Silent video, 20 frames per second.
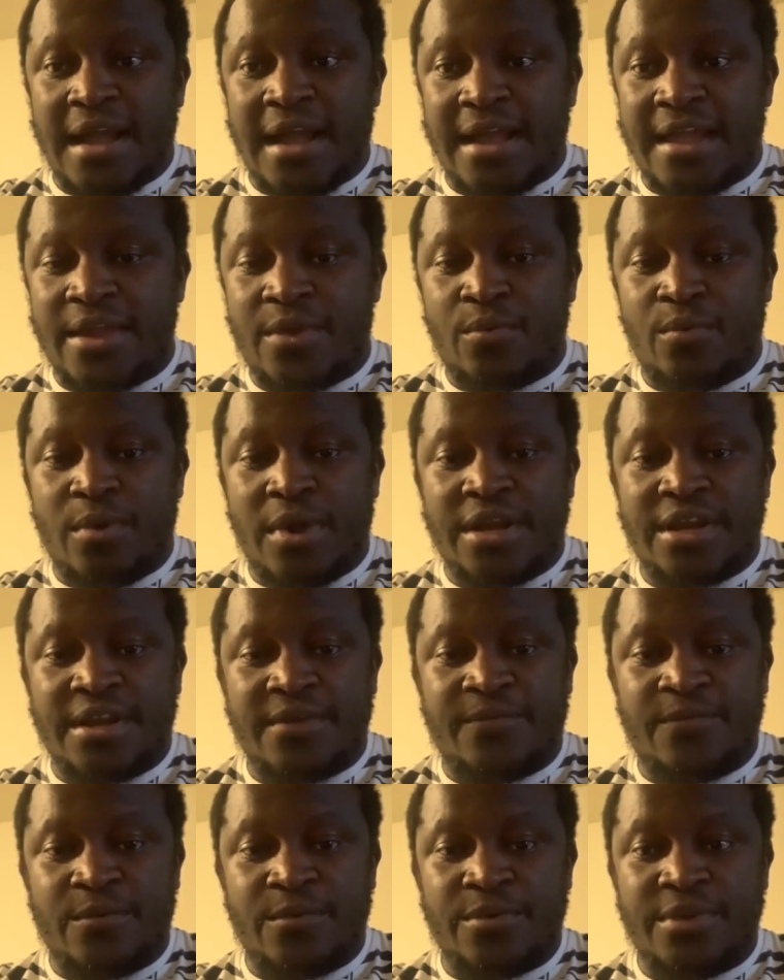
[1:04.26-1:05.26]
are a
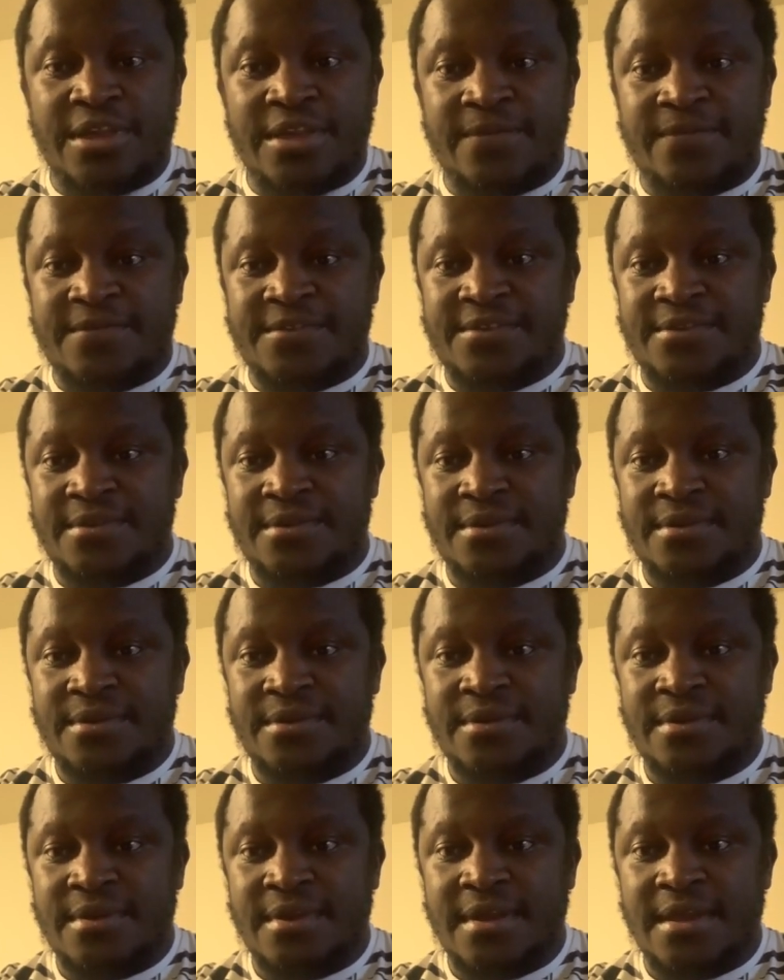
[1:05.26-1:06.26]
wonderful gift,
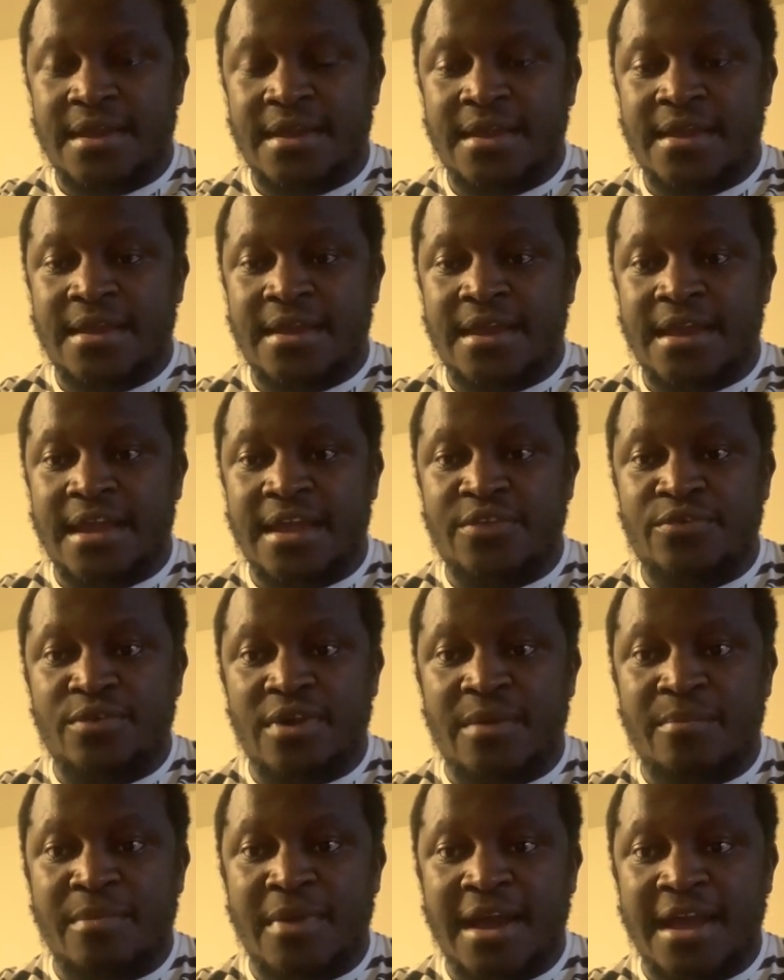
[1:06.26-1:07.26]
and
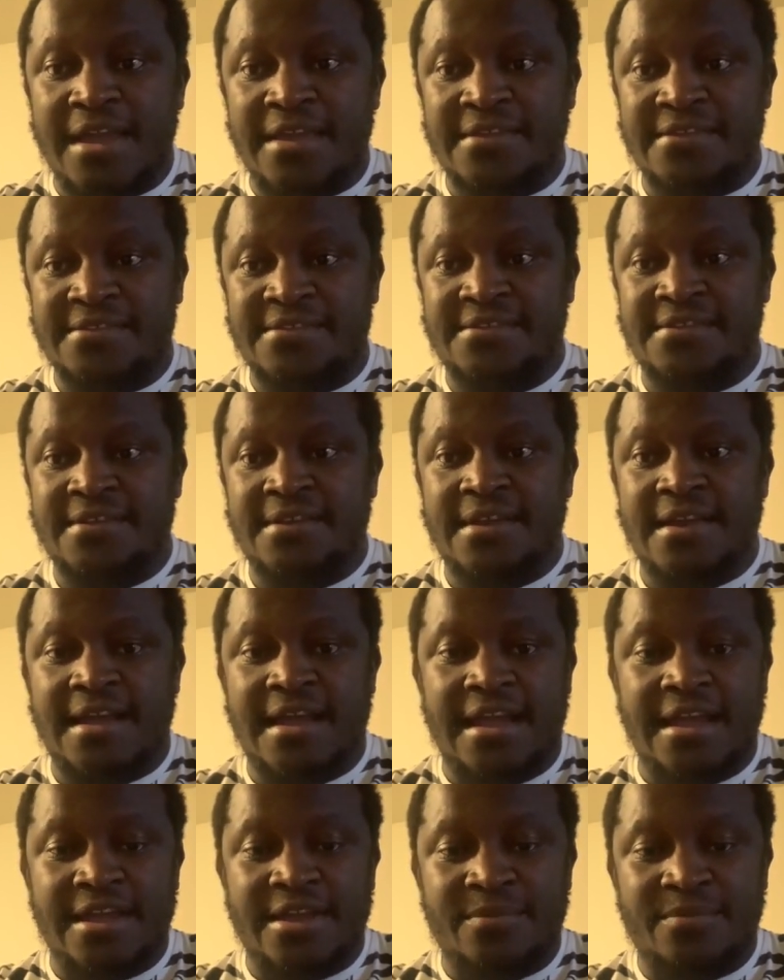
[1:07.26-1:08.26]
your minds
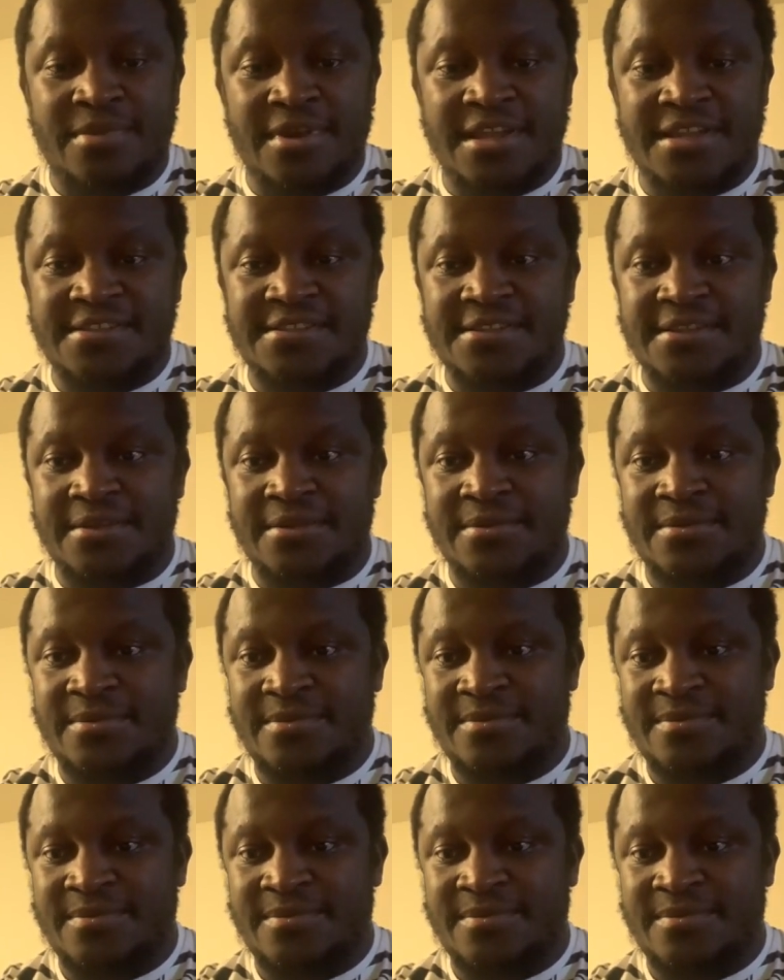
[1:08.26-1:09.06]
are a blessing.